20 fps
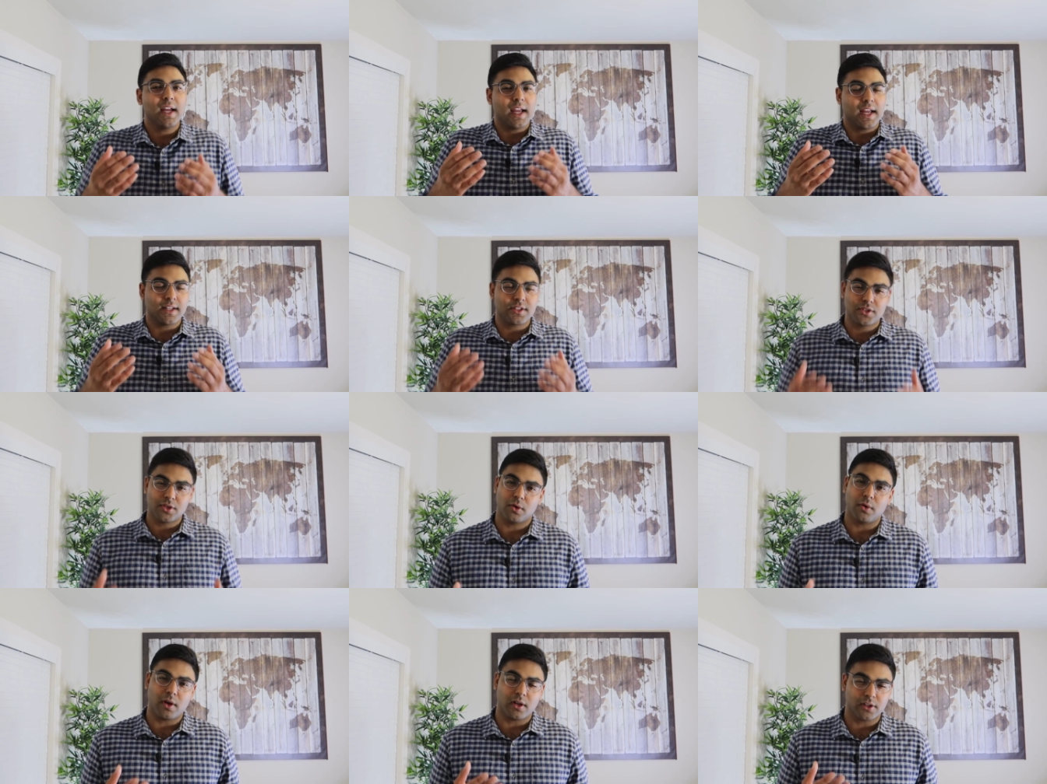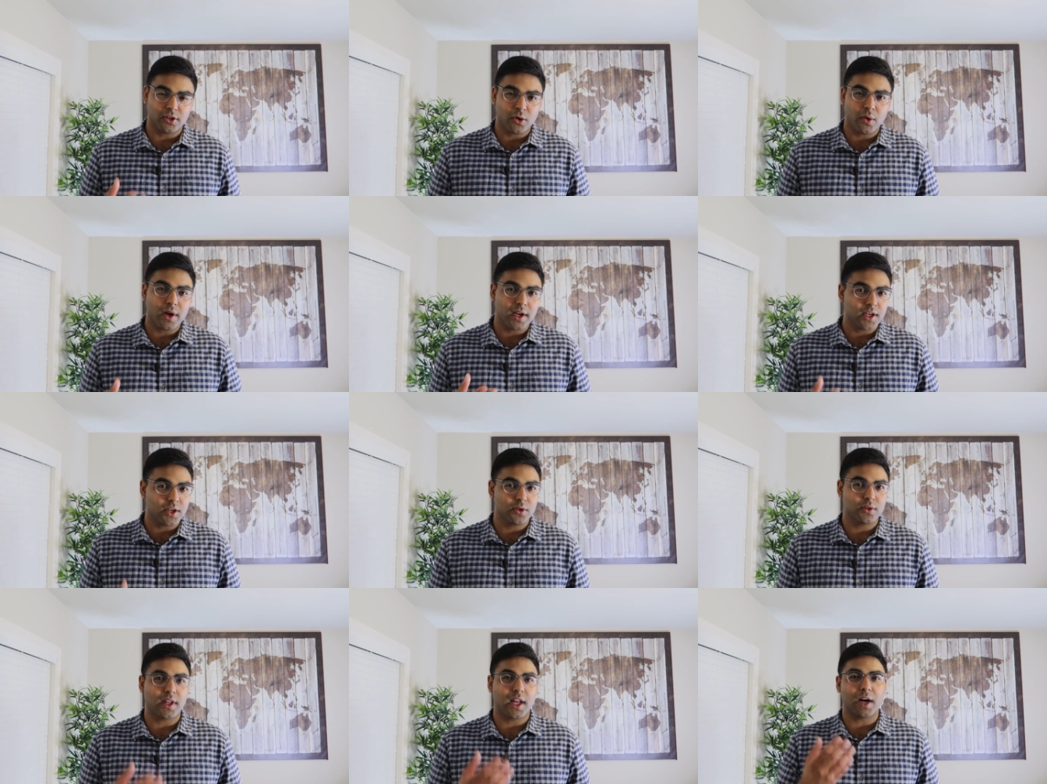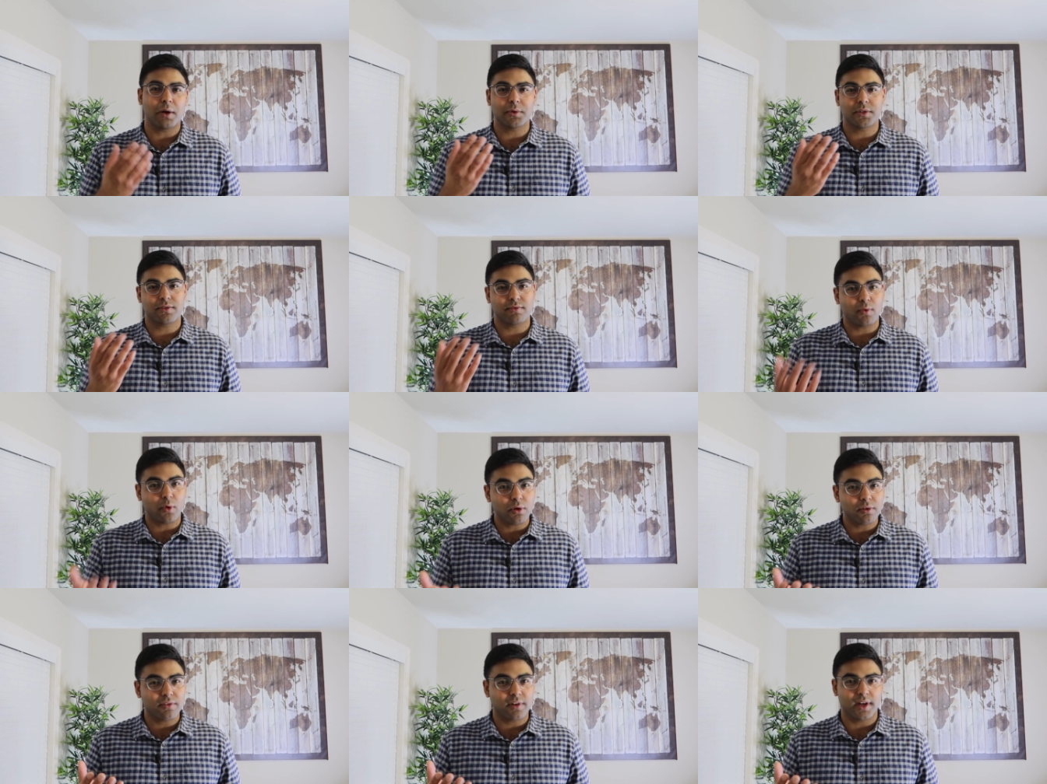And so although I knew that I was
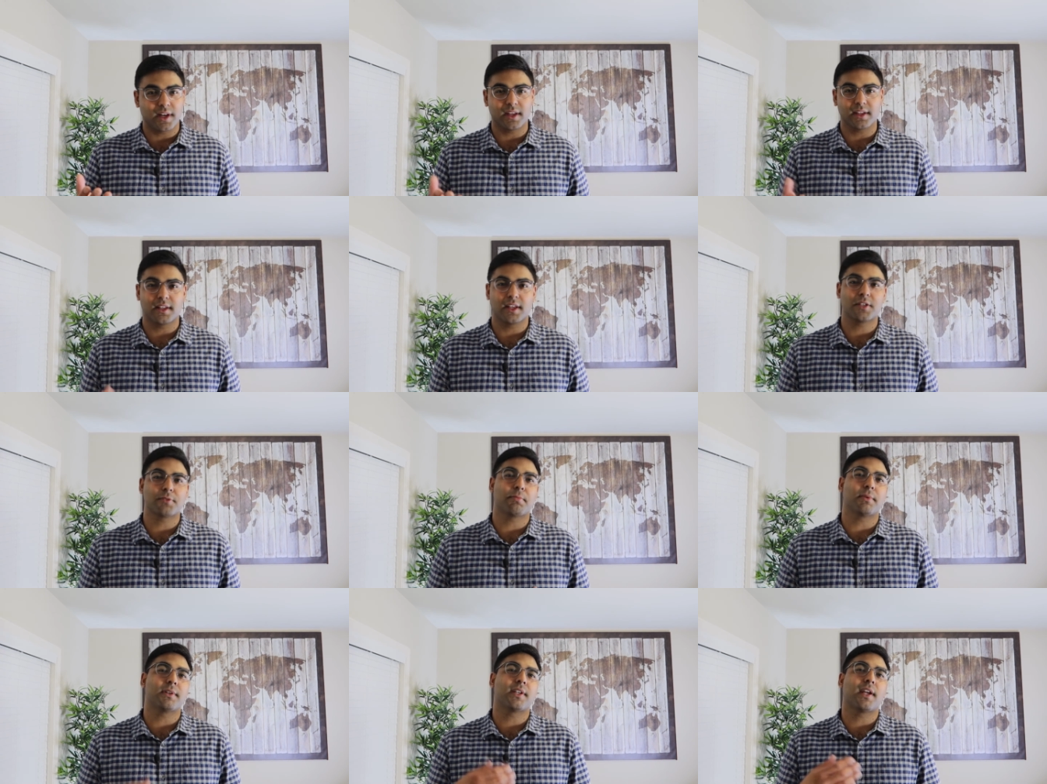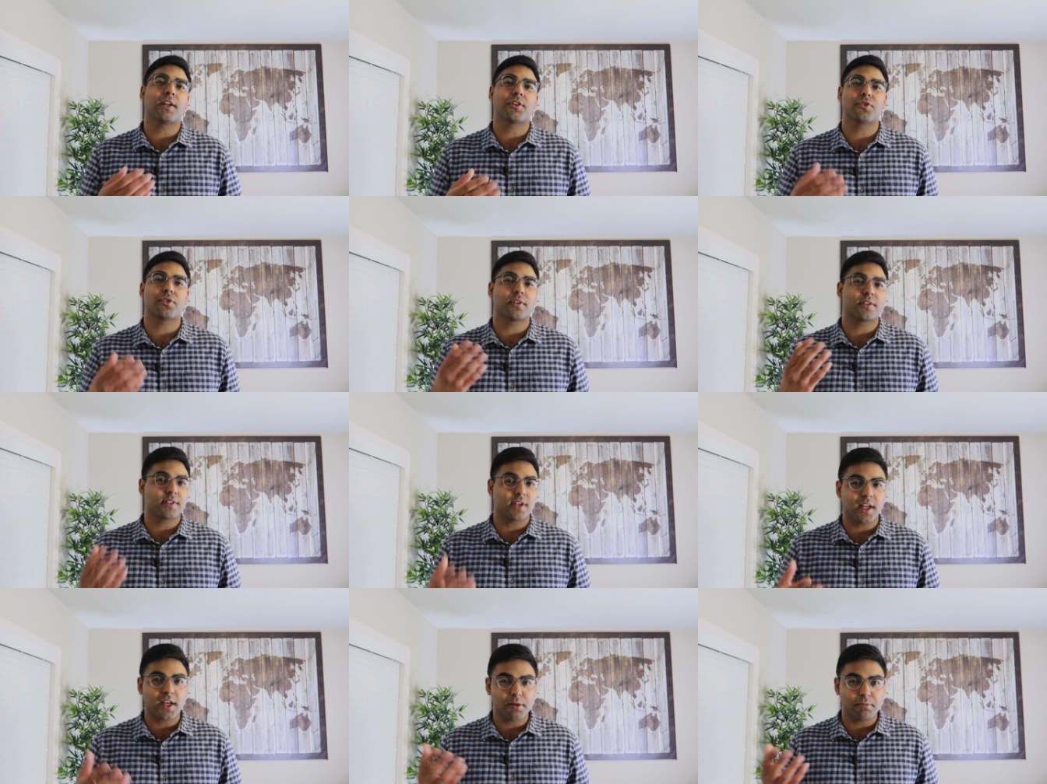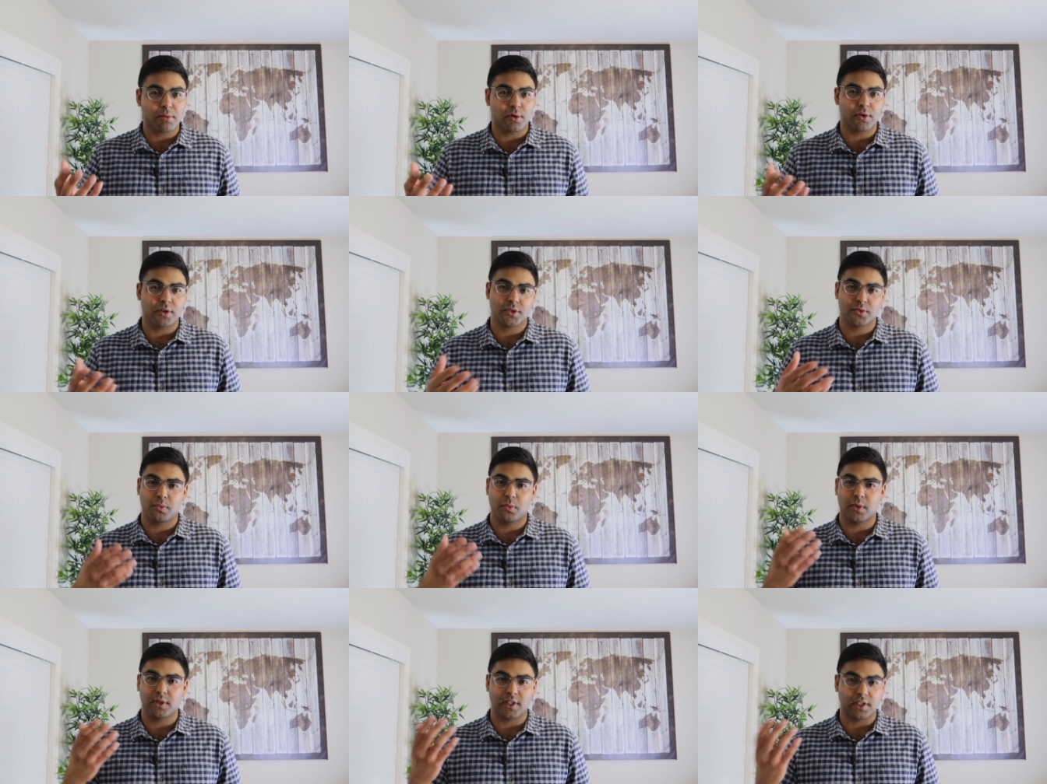forfeiting this potential sign-up
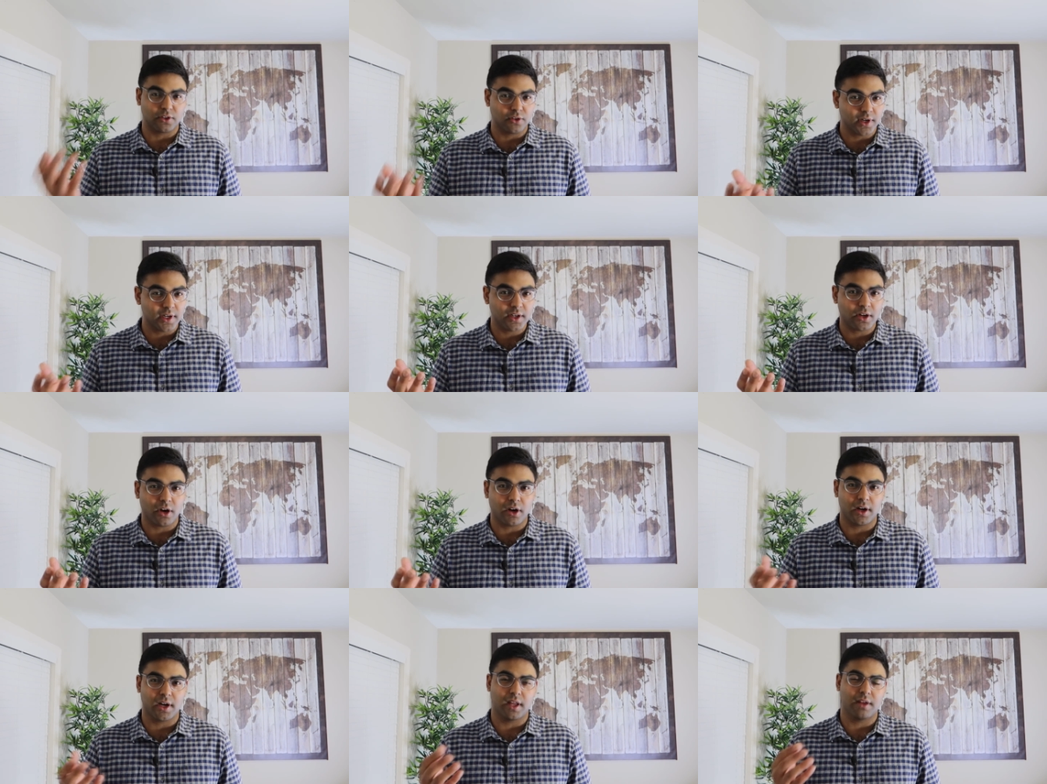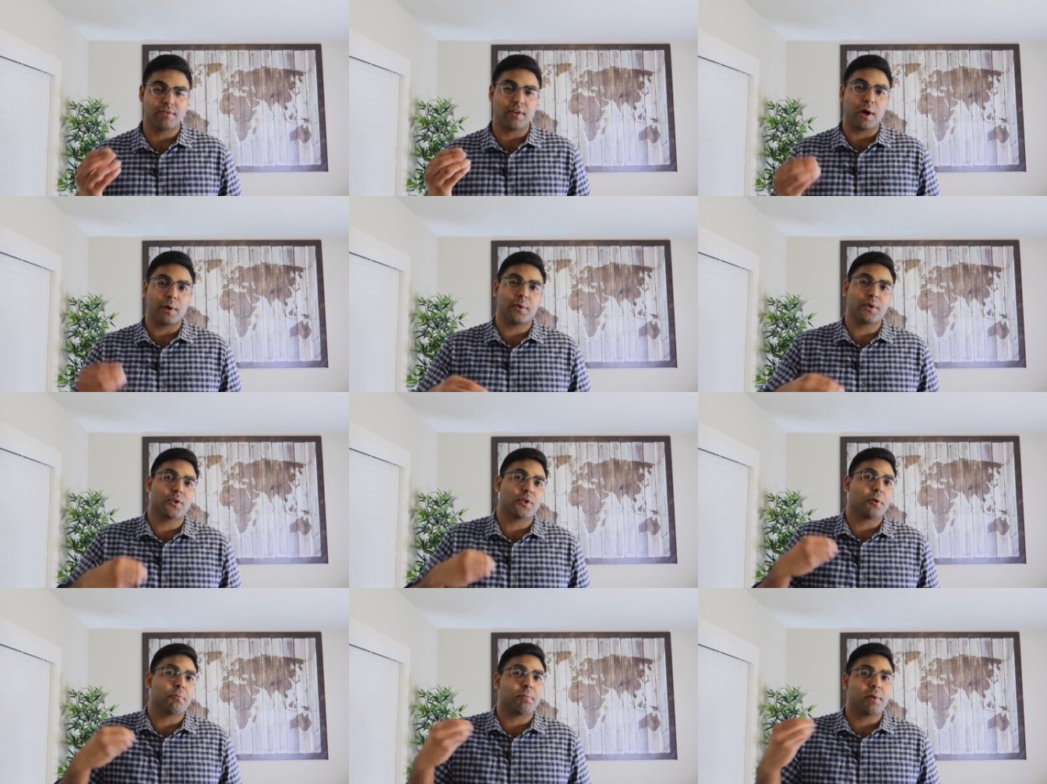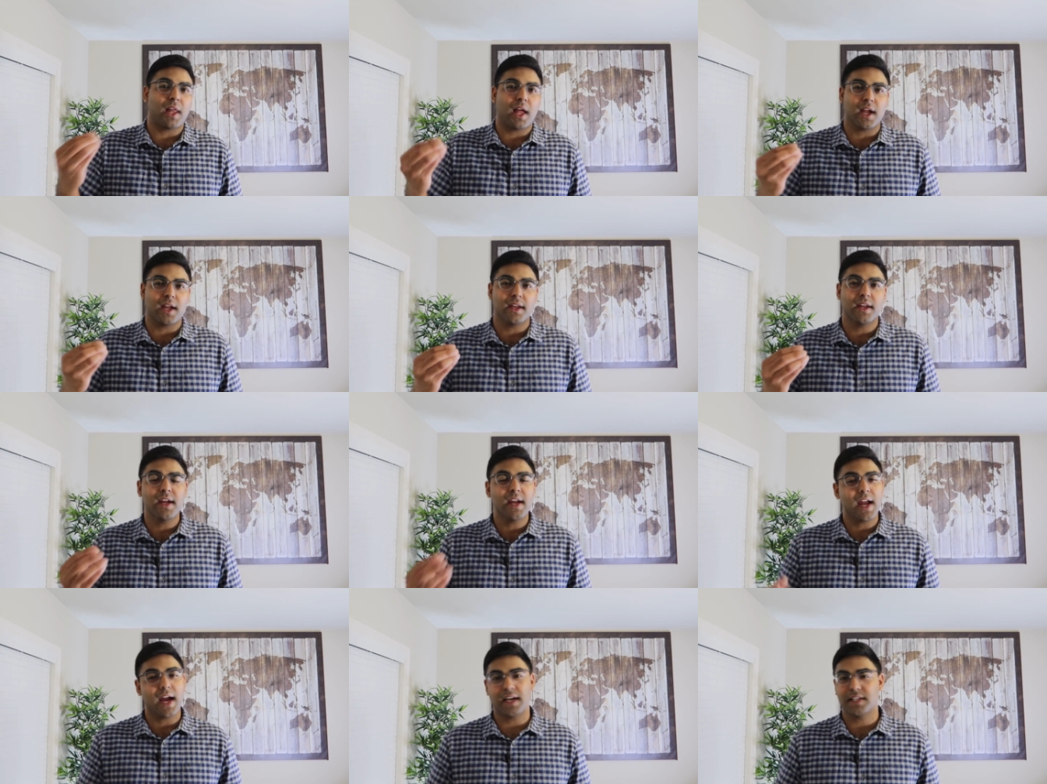bonus with the Green Card if I were to apply
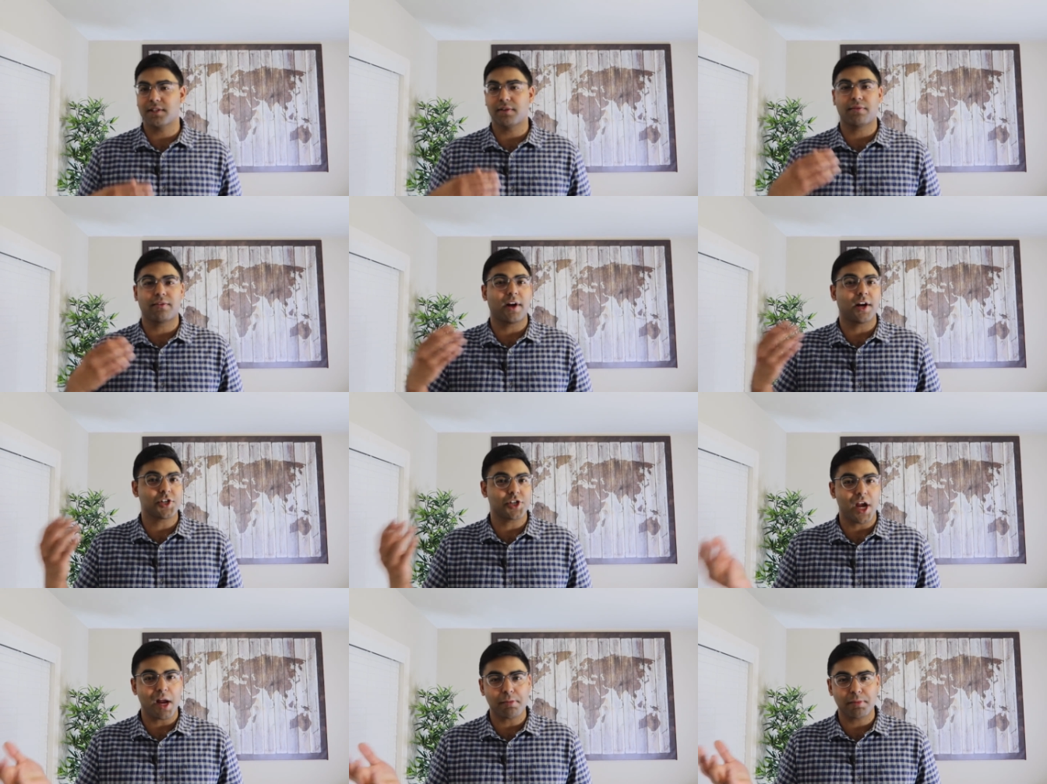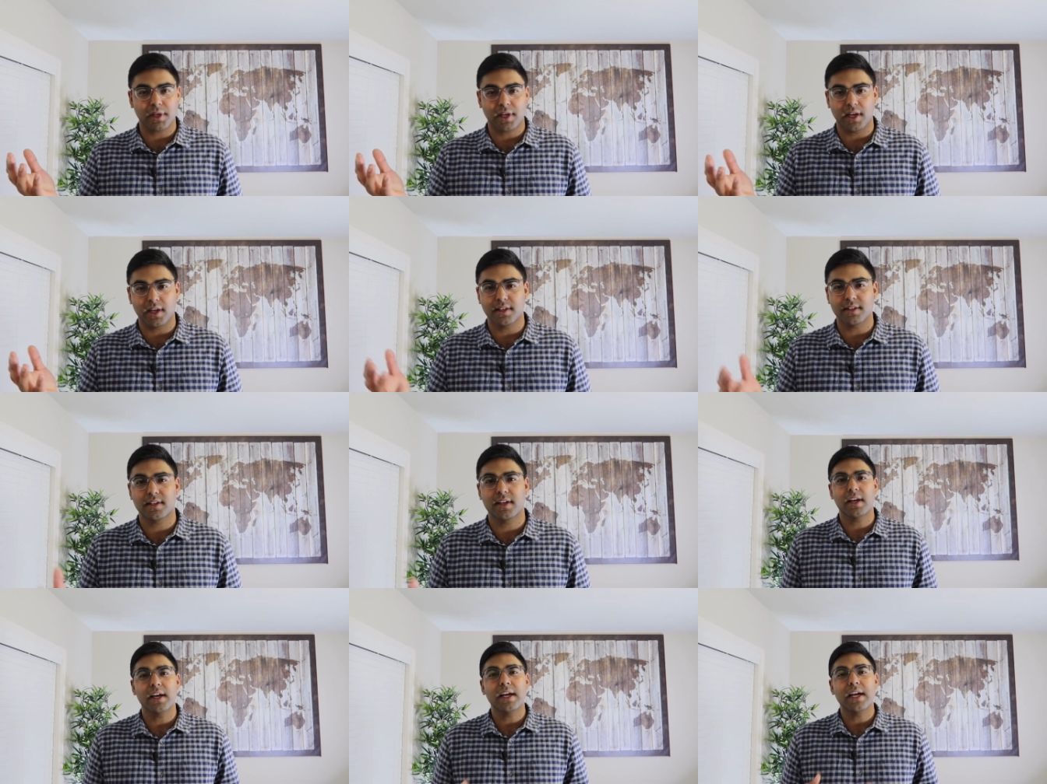as a fresh applicant,